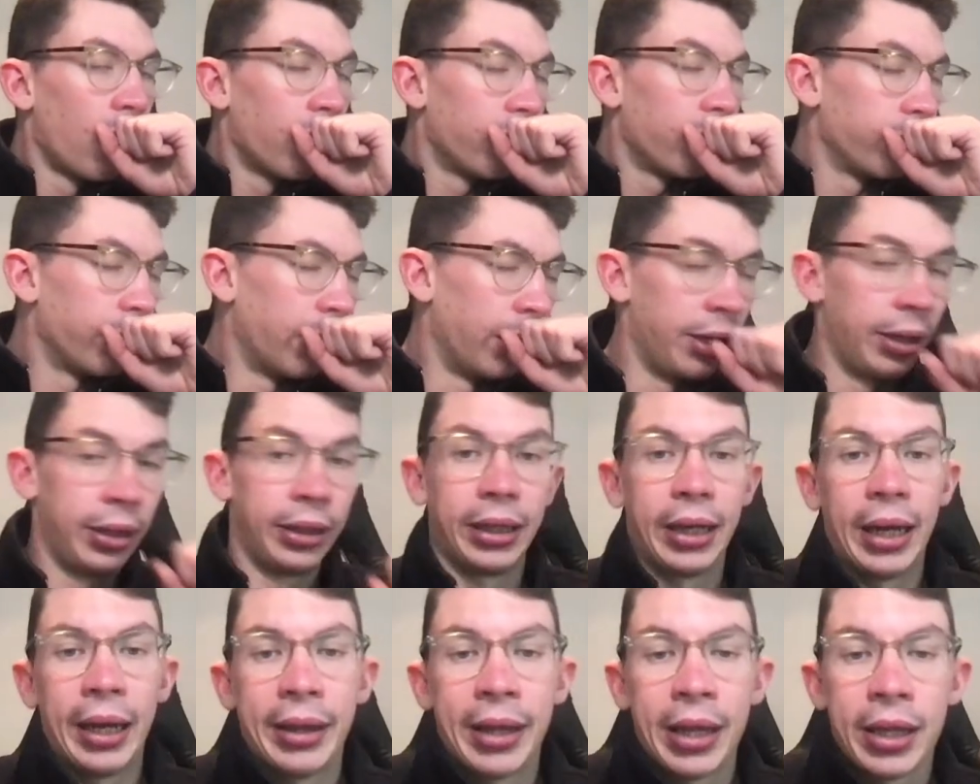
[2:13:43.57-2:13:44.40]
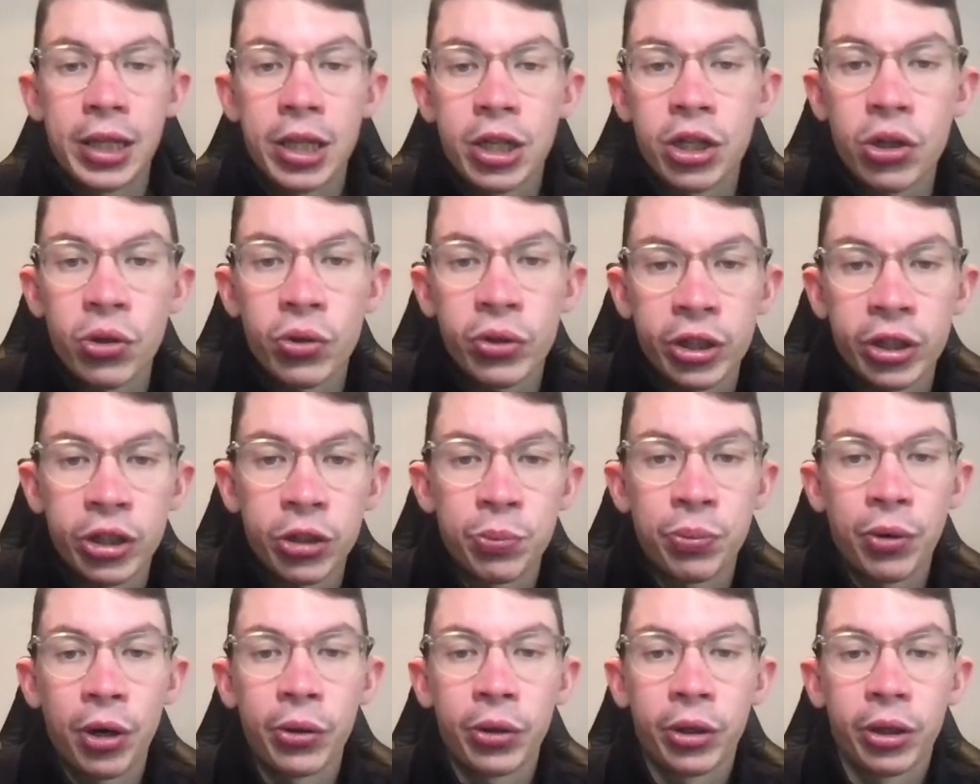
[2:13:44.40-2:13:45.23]
And then the news has
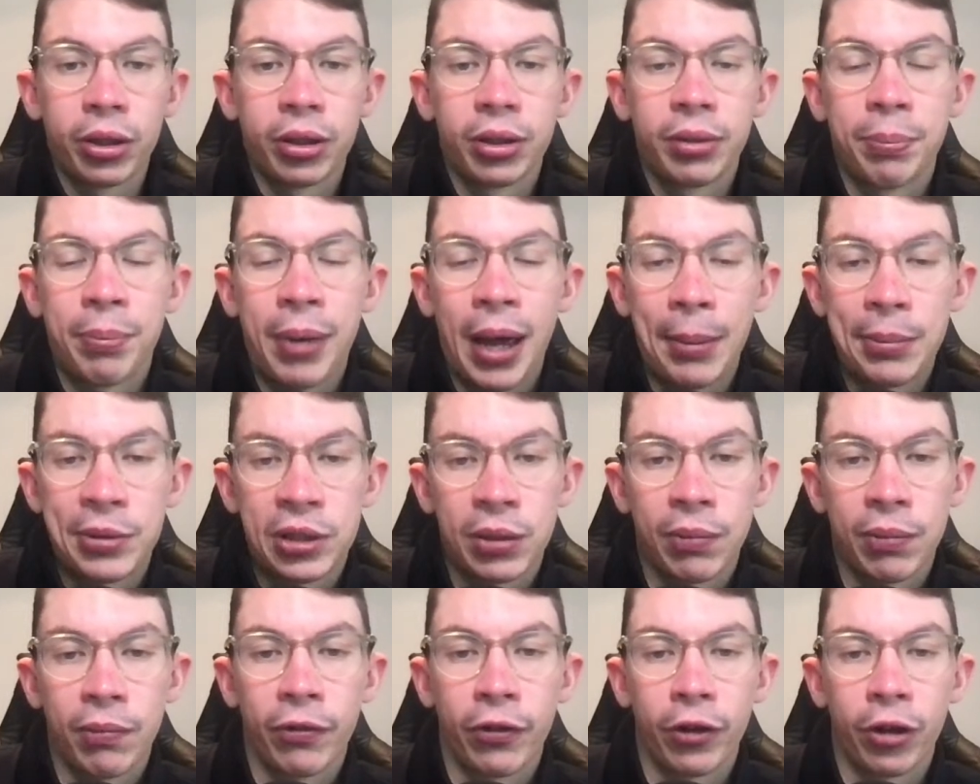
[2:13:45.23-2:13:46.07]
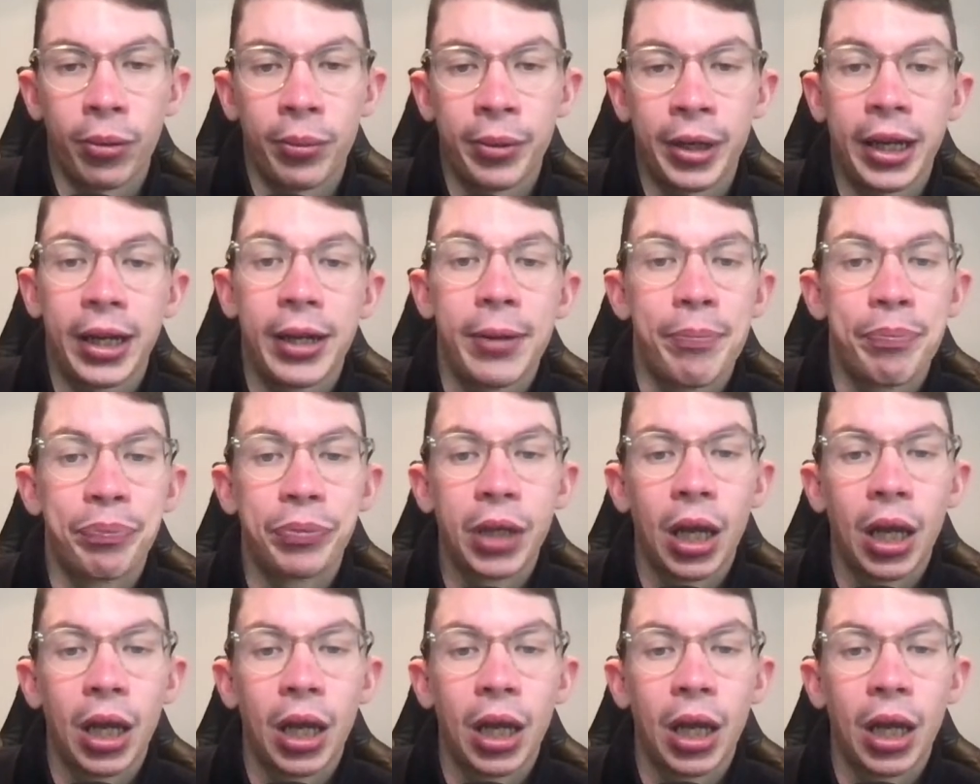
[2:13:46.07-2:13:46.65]
broken. Pep's confirmed it.